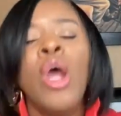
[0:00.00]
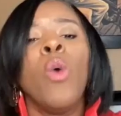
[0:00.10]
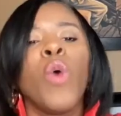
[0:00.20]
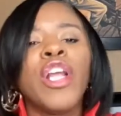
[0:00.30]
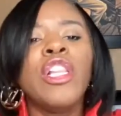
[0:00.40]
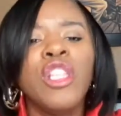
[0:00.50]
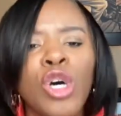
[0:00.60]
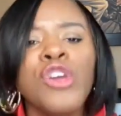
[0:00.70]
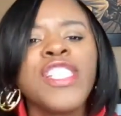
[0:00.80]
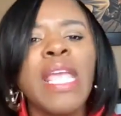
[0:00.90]
We're
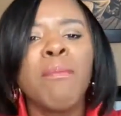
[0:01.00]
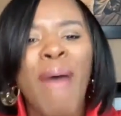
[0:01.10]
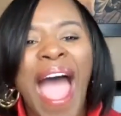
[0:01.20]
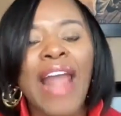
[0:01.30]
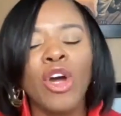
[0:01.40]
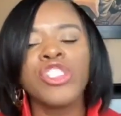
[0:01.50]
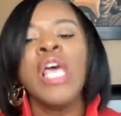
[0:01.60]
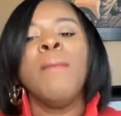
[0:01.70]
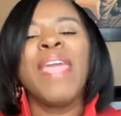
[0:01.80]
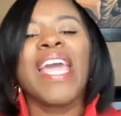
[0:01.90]
losing battles
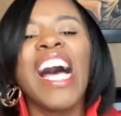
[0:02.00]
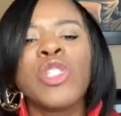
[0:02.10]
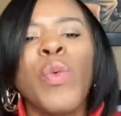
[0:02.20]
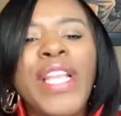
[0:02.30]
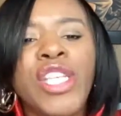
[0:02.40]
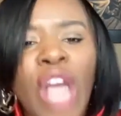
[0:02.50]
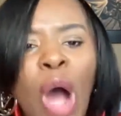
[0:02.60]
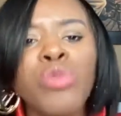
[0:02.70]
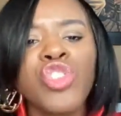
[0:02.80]
because we don't